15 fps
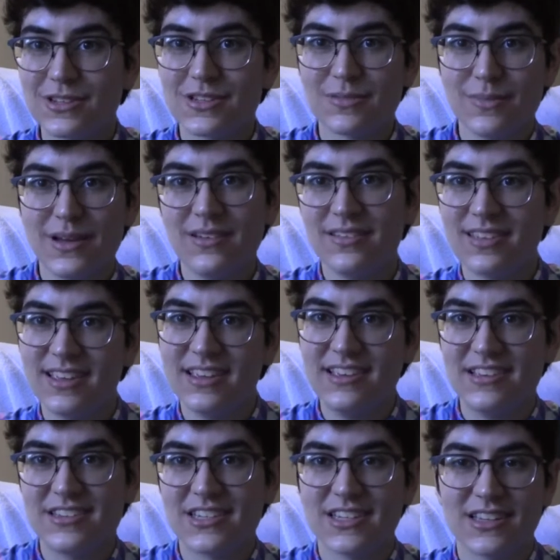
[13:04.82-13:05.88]
smell
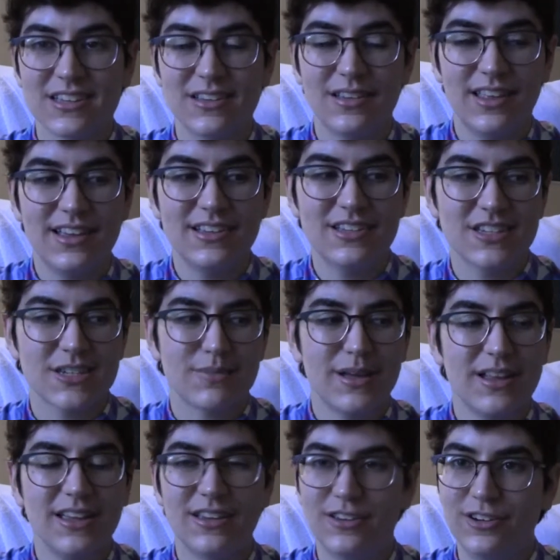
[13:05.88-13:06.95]
things and things
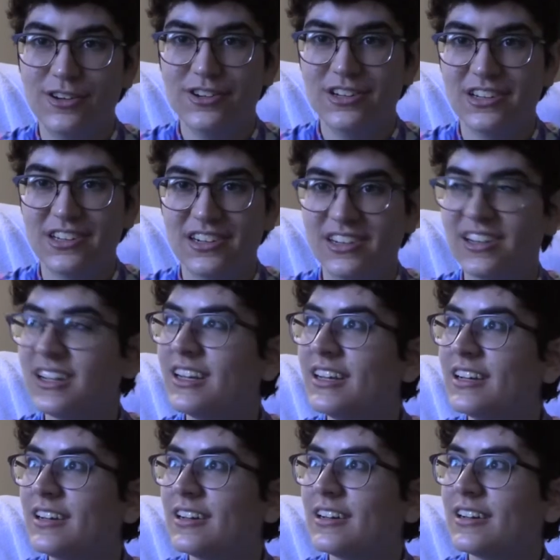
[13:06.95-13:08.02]
smelling good.
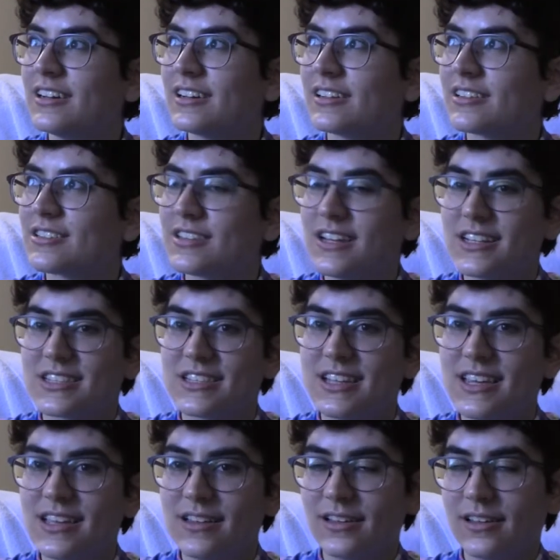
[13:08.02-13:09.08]
So that's
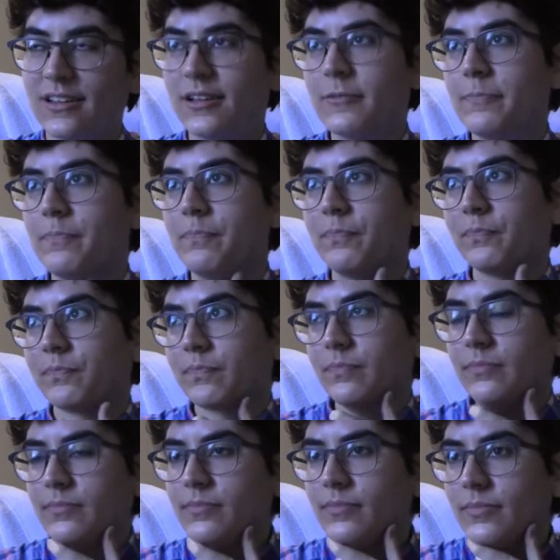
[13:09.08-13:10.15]
neat.
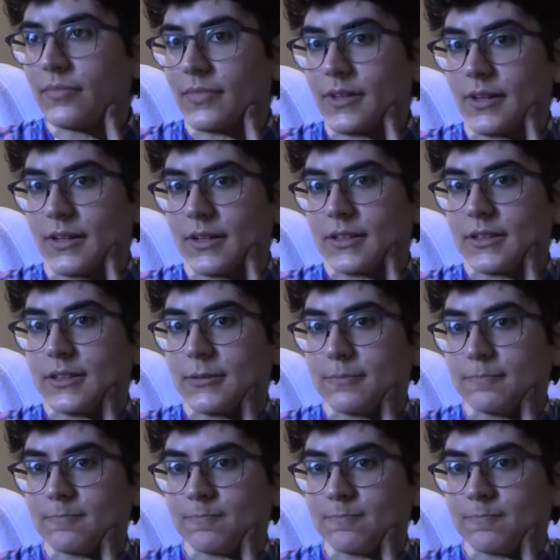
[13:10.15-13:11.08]
Yeah,